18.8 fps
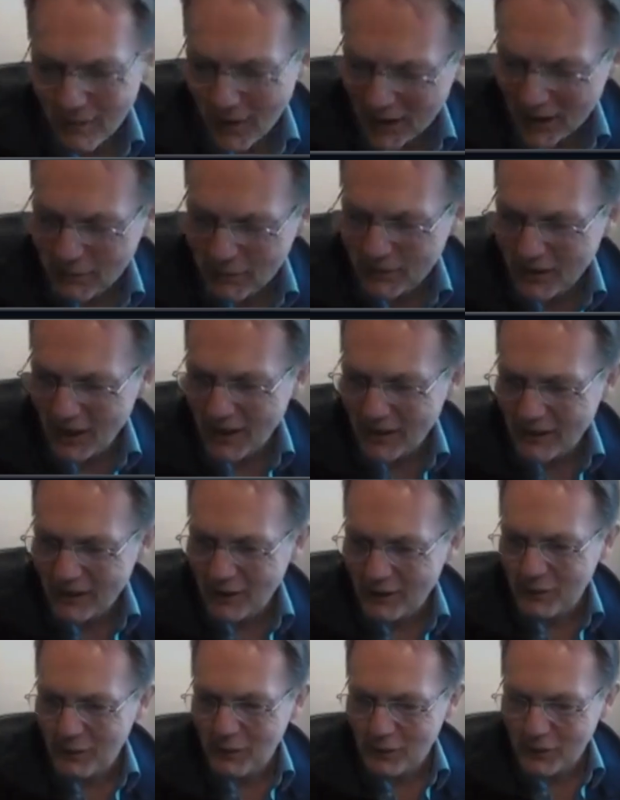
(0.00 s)
Mashed
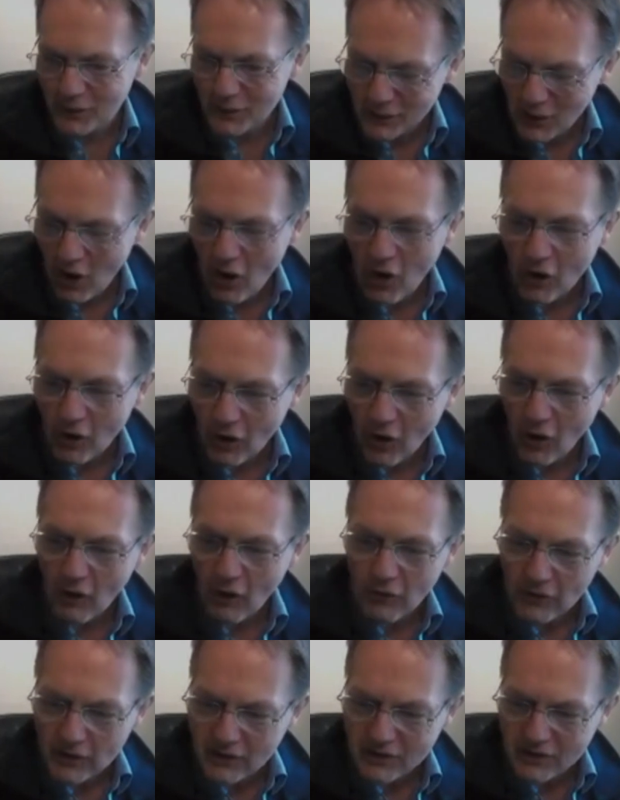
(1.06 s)
potatoes was a song
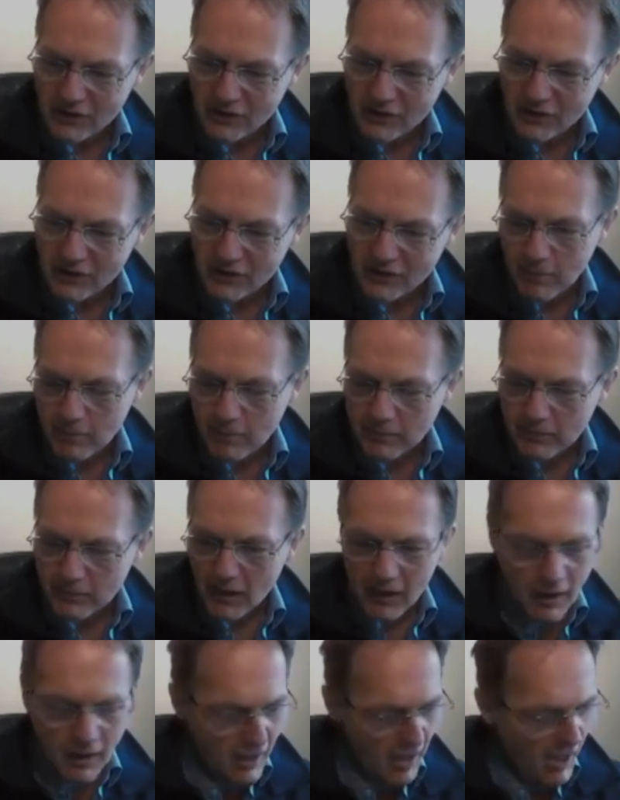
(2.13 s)
of the time,
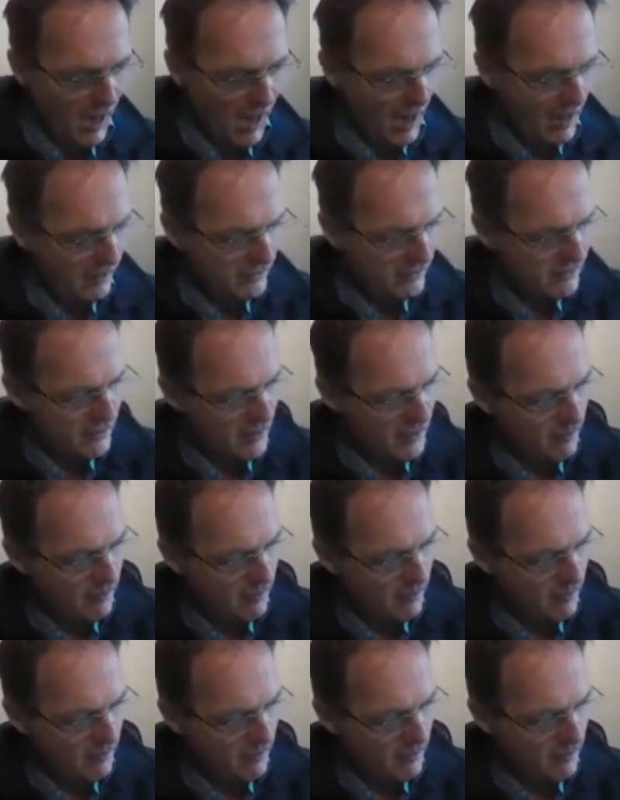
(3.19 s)
and